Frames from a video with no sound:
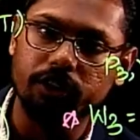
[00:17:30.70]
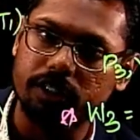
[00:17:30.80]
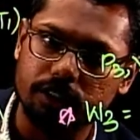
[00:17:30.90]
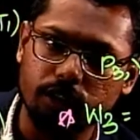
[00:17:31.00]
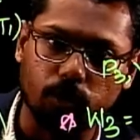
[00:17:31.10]

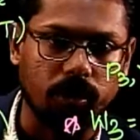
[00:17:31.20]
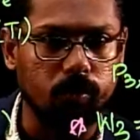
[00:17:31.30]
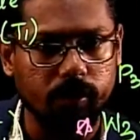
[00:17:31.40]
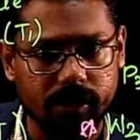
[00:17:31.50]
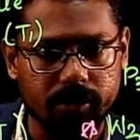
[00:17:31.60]
is your total
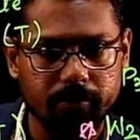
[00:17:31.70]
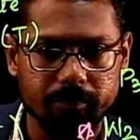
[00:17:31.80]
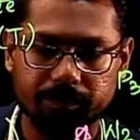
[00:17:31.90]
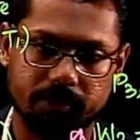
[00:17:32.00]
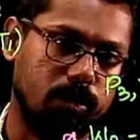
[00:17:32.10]
work.
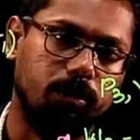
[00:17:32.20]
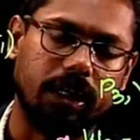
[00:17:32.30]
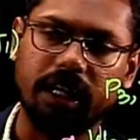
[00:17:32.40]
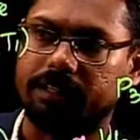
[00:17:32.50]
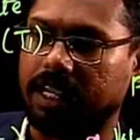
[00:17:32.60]

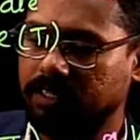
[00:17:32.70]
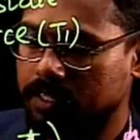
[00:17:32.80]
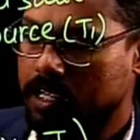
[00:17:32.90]
Okay, great.